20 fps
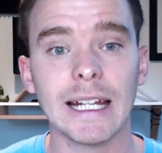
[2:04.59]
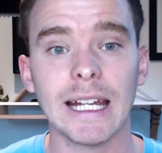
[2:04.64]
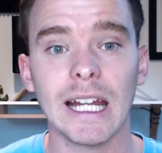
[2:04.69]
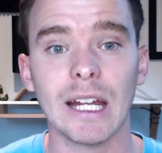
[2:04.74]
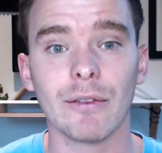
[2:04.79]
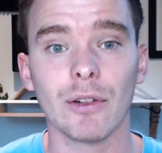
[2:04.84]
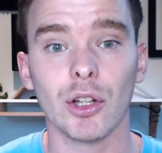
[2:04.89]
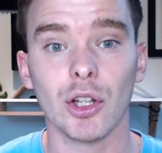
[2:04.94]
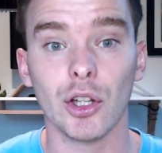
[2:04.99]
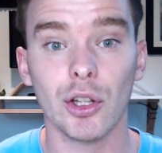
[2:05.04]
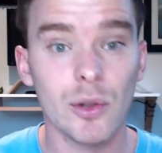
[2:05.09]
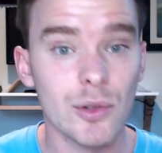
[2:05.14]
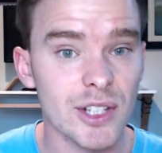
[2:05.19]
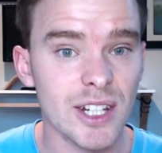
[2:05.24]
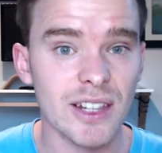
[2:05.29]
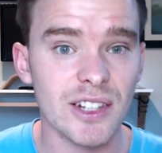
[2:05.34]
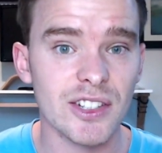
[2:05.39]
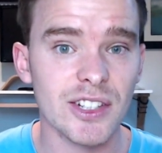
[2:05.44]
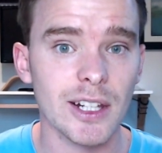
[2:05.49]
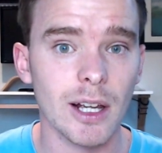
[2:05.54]
even using
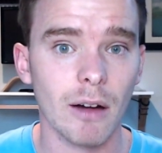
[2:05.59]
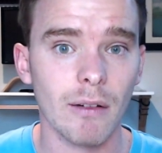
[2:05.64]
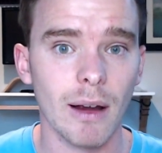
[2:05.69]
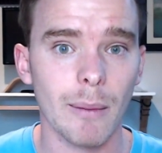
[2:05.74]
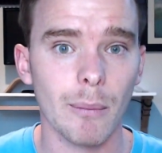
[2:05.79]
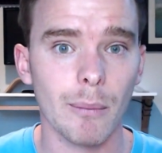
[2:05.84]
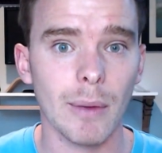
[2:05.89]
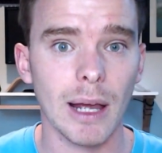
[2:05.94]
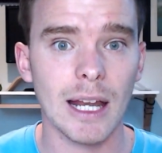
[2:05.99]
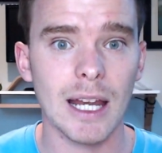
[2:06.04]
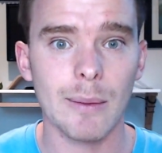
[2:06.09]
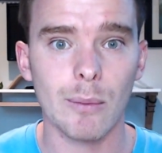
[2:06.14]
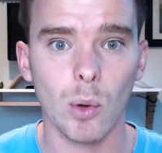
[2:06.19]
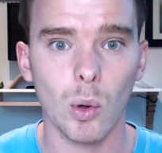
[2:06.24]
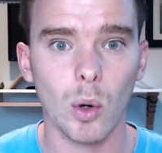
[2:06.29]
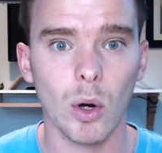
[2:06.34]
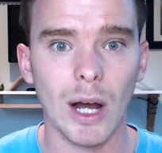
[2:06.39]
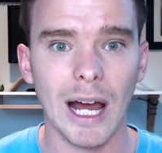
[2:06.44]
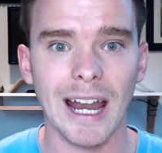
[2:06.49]
the CRM anymore,